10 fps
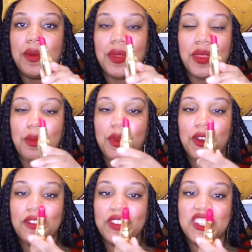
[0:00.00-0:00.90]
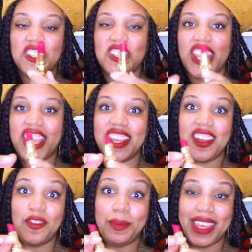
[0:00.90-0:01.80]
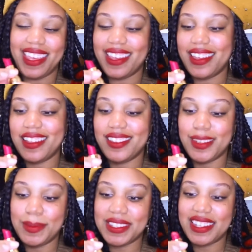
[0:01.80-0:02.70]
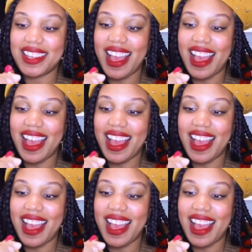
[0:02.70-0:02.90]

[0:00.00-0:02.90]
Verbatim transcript: The perfect shade of pink lipstick.